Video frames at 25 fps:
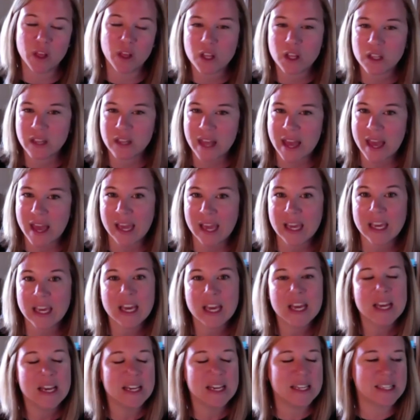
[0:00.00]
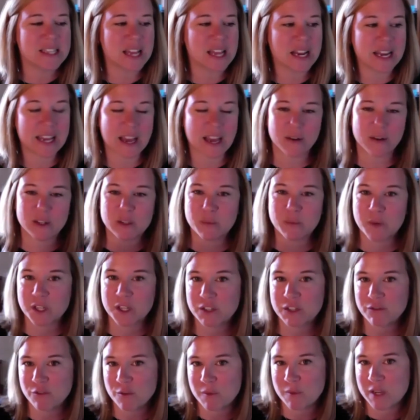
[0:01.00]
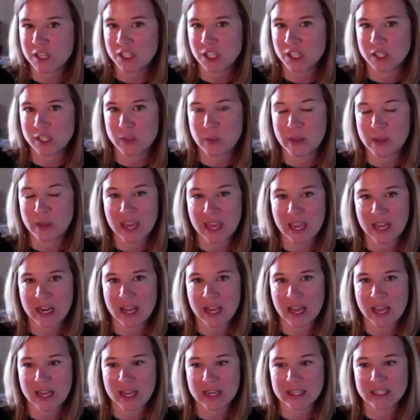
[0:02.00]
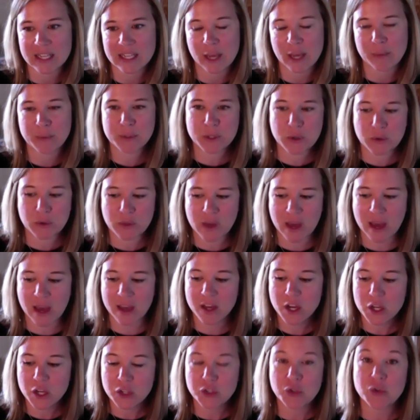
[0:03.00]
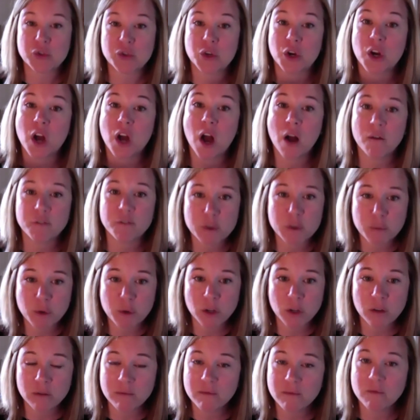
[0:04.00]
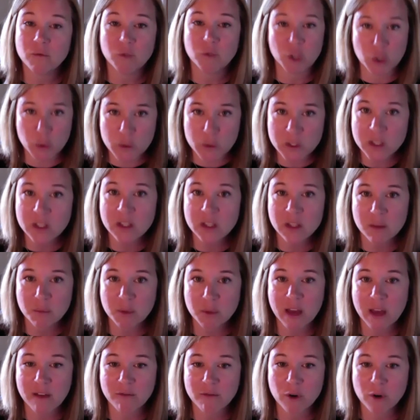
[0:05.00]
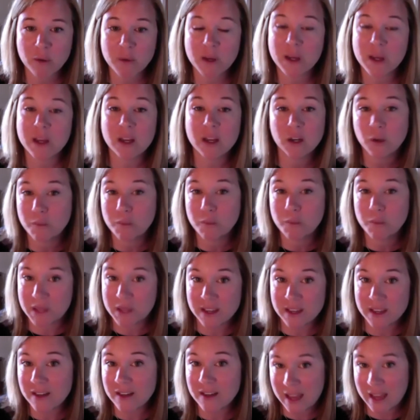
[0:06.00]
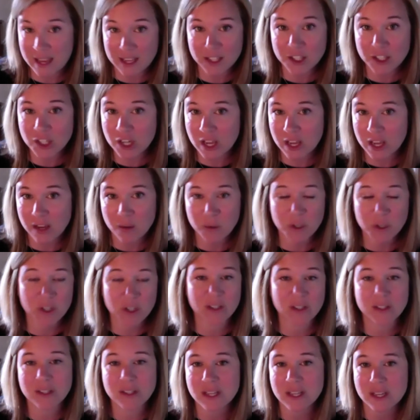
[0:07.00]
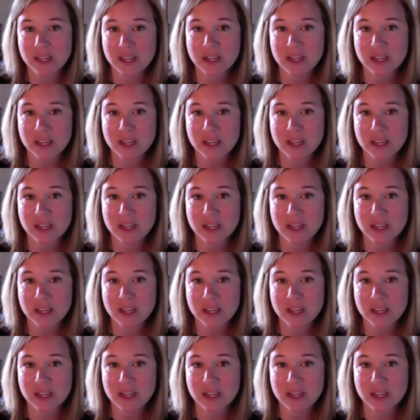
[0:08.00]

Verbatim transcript: like, sending out as much information as we can ahead of time so that students are comfortable using the platform. It'll be in Handshake, which is the